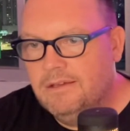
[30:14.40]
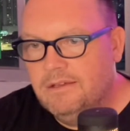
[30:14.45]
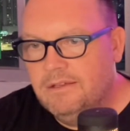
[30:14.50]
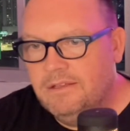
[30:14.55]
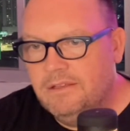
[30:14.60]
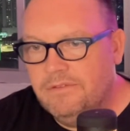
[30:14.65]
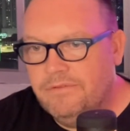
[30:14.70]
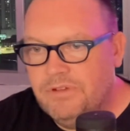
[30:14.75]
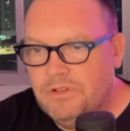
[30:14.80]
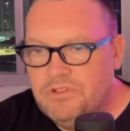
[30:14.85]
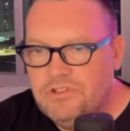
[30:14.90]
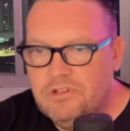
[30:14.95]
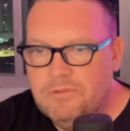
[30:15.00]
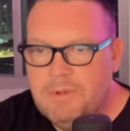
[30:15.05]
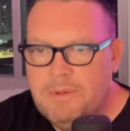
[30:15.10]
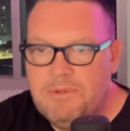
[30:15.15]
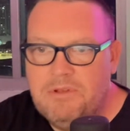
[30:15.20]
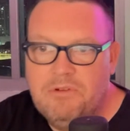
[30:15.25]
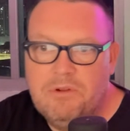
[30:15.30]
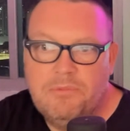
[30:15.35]
In the future,
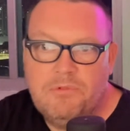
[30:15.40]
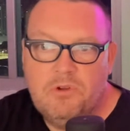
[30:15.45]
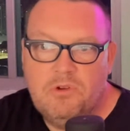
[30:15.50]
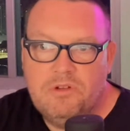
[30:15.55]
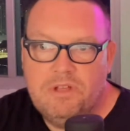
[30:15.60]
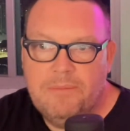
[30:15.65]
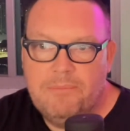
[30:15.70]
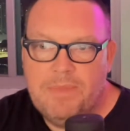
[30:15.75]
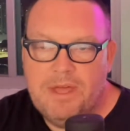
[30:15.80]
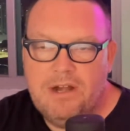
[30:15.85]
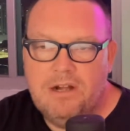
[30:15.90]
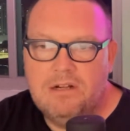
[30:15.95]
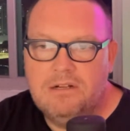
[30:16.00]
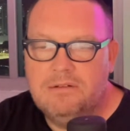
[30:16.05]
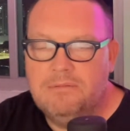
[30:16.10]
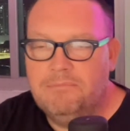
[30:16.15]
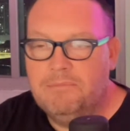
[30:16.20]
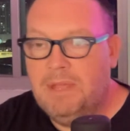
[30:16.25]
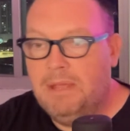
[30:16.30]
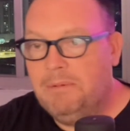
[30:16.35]
maybe crypto will get
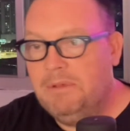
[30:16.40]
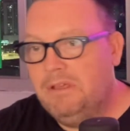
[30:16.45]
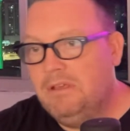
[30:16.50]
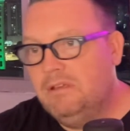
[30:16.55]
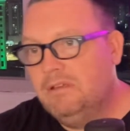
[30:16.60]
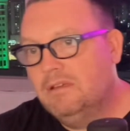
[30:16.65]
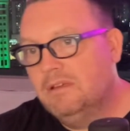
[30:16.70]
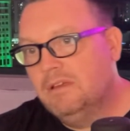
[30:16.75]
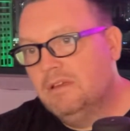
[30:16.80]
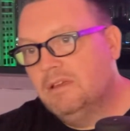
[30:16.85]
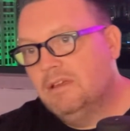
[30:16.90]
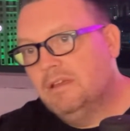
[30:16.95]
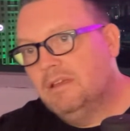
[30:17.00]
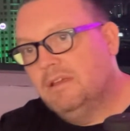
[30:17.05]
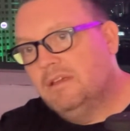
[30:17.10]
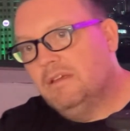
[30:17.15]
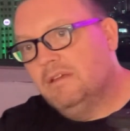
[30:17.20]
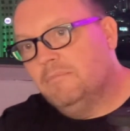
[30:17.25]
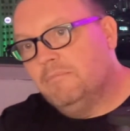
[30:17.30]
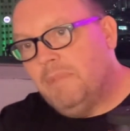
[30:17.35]
better. Maybe
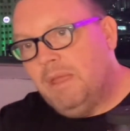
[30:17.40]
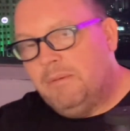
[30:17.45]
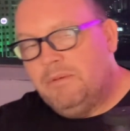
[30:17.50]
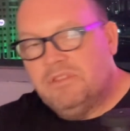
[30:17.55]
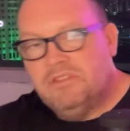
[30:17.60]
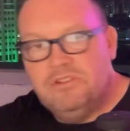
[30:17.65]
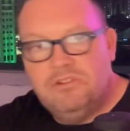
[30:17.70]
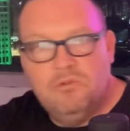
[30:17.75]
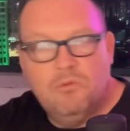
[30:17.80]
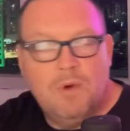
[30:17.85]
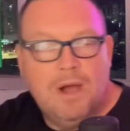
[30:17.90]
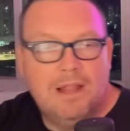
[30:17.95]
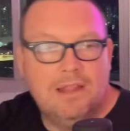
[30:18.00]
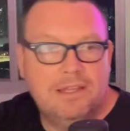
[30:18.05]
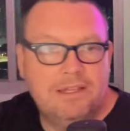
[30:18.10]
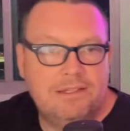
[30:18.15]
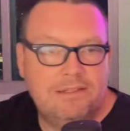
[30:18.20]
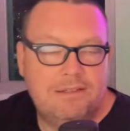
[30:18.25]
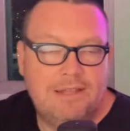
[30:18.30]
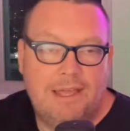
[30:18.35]
the new
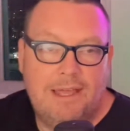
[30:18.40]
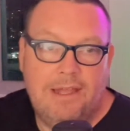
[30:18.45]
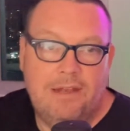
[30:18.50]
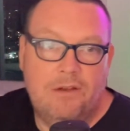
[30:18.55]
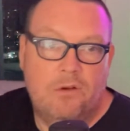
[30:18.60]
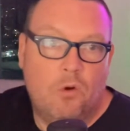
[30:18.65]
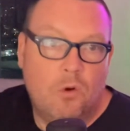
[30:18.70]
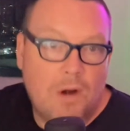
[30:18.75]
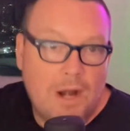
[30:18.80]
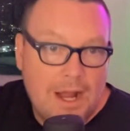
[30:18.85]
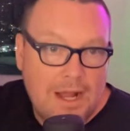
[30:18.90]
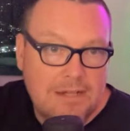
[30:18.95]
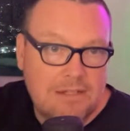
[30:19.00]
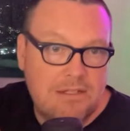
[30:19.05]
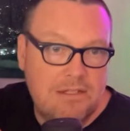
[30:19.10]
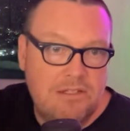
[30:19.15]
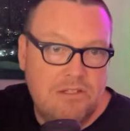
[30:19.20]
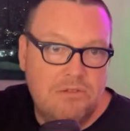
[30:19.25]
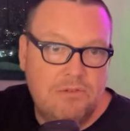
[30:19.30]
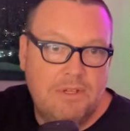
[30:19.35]
wallet that Orox
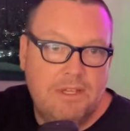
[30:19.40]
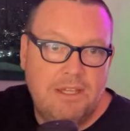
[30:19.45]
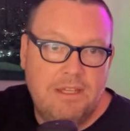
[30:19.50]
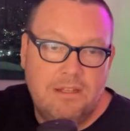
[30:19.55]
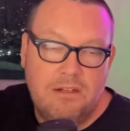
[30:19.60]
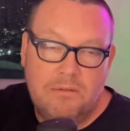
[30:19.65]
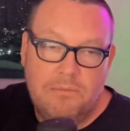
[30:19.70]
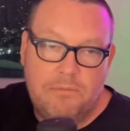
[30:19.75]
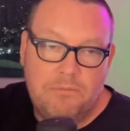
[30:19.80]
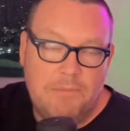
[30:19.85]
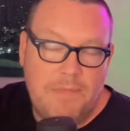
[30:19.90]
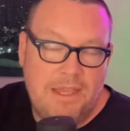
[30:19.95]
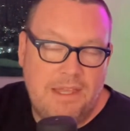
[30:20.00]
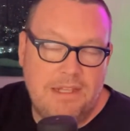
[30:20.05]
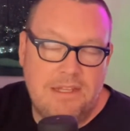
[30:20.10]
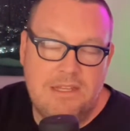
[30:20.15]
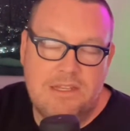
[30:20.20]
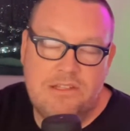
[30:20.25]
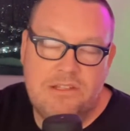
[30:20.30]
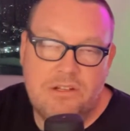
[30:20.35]
is doing, it'll make it
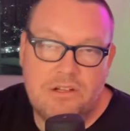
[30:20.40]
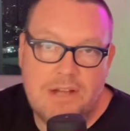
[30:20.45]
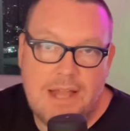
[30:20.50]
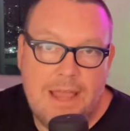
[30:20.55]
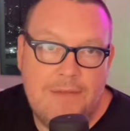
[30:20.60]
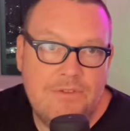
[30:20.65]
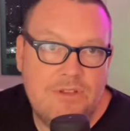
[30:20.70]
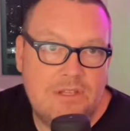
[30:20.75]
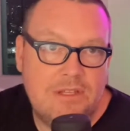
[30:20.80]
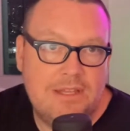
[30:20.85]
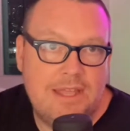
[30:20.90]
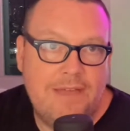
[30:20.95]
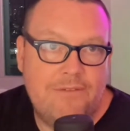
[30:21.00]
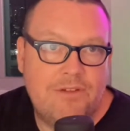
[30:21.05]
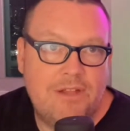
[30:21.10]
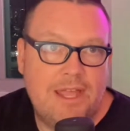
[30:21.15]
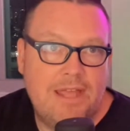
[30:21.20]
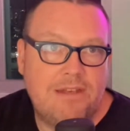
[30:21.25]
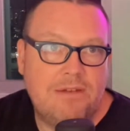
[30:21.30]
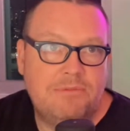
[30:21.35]
easier. I haven't
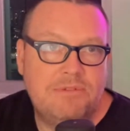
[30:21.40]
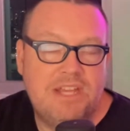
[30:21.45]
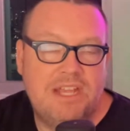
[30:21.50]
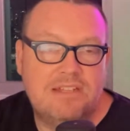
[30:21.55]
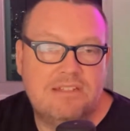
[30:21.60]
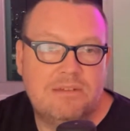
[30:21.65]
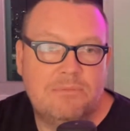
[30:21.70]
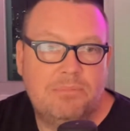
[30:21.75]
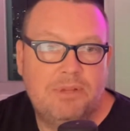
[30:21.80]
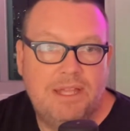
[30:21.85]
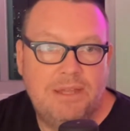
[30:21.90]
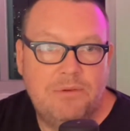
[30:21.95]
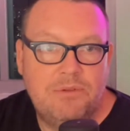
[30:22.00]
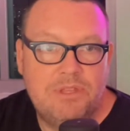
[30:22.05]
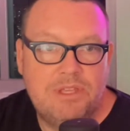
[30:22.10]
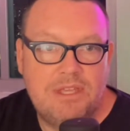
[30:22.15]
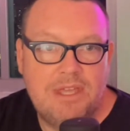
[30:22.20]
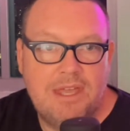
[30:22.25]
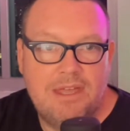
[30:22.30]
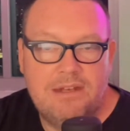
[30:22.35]
had a chance to play with
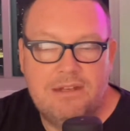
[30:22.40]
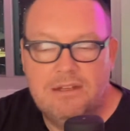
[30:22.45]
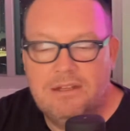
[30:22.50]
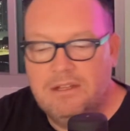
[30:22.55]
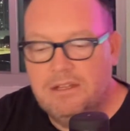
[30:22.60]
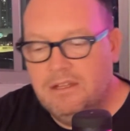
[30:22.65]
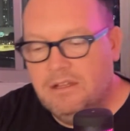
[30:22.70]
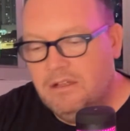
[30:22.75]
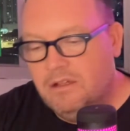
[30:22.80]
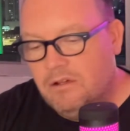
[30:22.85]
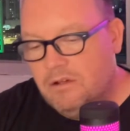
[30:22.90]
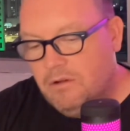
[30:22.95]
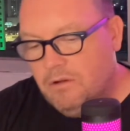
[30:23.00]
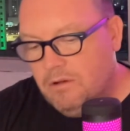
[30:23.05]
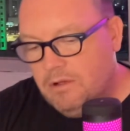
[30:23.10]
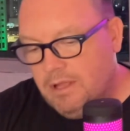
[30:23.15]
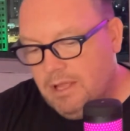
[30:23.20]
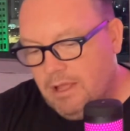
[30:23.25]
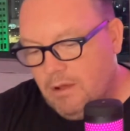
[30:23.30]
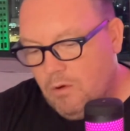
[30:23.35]
it yet.
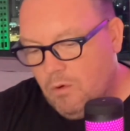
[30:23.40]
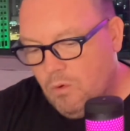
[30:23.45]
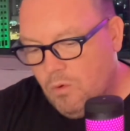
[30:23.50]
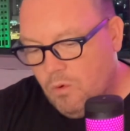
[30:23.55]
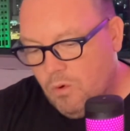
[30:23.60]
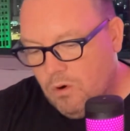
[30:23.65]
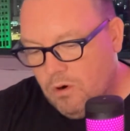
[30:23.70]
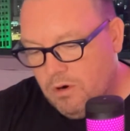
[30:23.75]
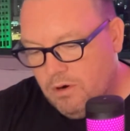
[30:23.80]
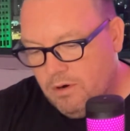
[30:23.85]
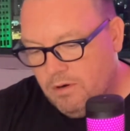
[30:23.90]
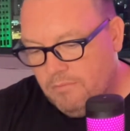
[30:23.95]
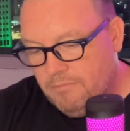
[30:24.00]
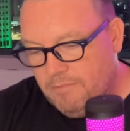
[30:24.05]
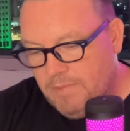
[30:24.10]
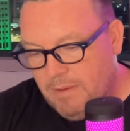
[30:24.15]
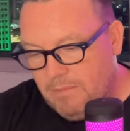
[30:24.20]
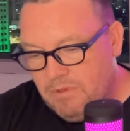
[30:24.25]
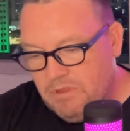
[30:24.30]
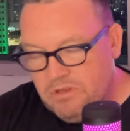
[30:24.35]
Or
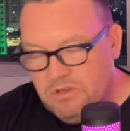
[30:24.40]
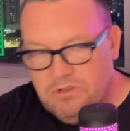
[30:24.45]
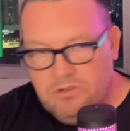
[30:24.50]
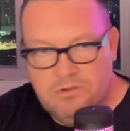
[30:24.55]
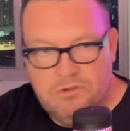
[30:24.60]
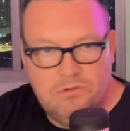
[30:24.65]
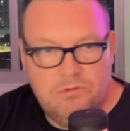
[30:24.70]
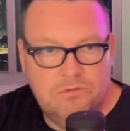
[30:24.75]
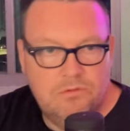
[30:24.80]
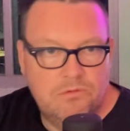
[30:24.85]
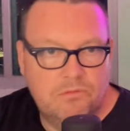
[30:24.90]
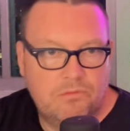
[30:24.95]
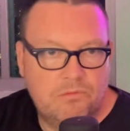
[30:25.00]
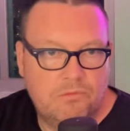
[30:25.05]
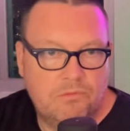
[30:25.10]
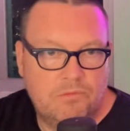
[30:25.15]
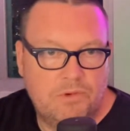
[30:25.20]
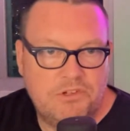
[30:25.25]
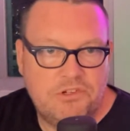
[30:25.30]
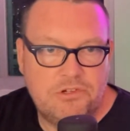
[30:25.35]
maybe the new
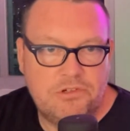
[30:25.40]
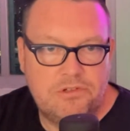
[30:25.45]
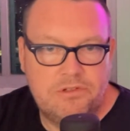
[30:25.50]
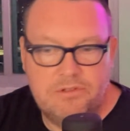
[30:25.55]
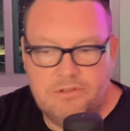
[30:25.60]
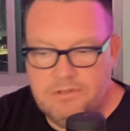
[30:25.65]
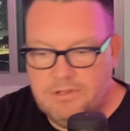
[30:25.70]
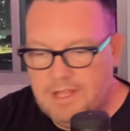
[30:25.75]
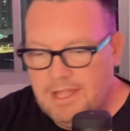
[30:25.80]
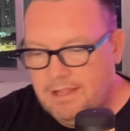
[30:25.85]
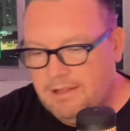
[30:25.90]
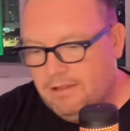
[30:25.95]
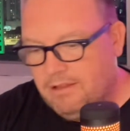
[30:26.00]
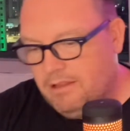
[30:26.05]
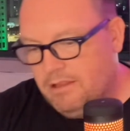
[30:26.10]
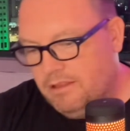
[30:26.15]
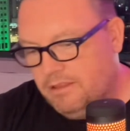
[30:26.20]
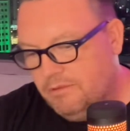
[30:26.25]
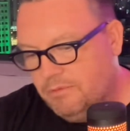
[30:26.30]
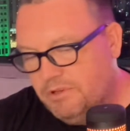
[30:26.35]
Richard
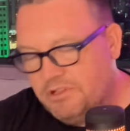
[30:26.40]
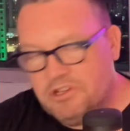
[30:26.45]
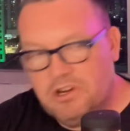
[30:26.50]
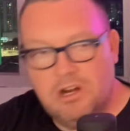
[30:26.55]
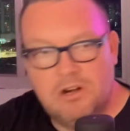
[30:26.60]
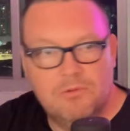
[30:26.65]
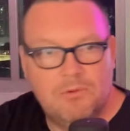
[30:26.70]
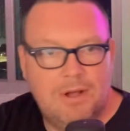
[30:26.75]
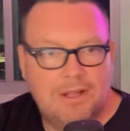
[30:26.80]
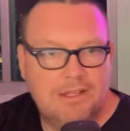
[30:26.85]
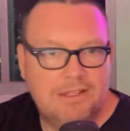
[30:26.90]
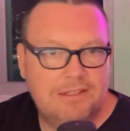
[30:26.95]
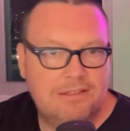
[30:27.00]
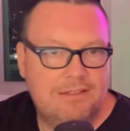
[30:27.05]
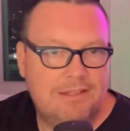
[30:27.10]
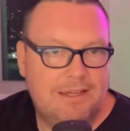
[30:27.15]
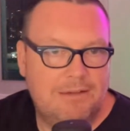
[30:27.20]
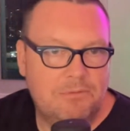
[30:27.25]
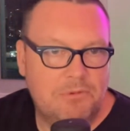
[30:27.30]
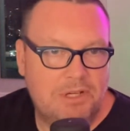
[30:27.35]
Heart wallet
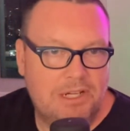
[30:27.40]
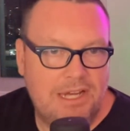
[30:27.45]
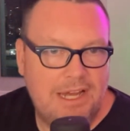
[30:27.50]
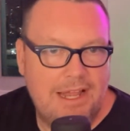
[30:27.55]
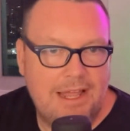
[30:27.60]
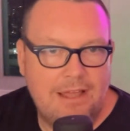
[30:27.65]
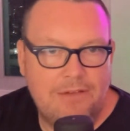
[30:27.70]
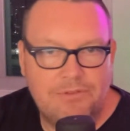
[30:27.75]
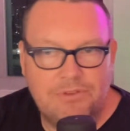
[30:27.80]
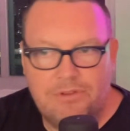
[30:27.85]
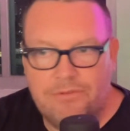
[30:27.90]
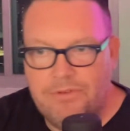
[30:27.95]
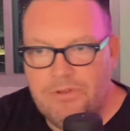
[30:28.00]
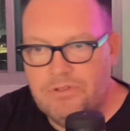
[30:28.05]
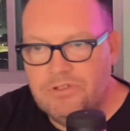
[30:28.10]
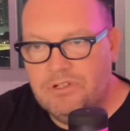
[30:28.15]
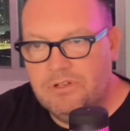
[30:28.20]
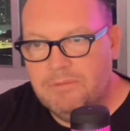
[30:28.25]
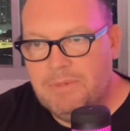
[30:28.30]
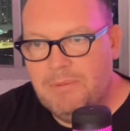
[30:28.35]
that we're gonna have in the
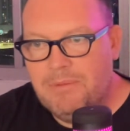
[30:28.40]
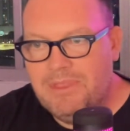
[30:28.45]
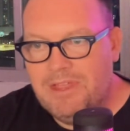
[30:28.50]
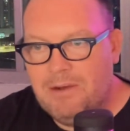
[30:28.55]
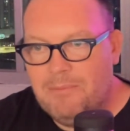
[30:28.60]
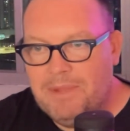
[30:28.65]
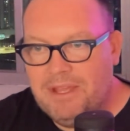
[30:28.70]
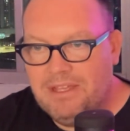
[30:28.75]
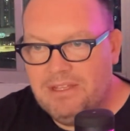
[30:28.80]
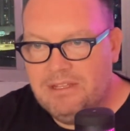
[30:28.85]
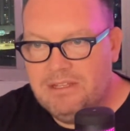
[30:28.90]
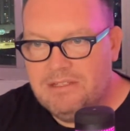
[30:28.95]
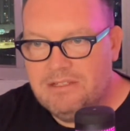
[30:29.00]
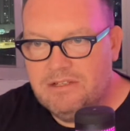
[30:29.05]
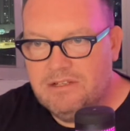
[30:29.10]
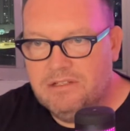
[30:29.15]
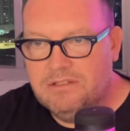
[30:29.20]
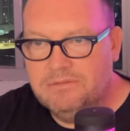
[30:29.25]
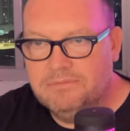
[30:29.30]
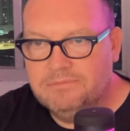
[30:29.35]
future. Maybe that'll make it
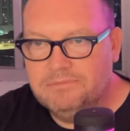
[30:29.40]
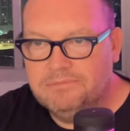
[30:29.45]
easier.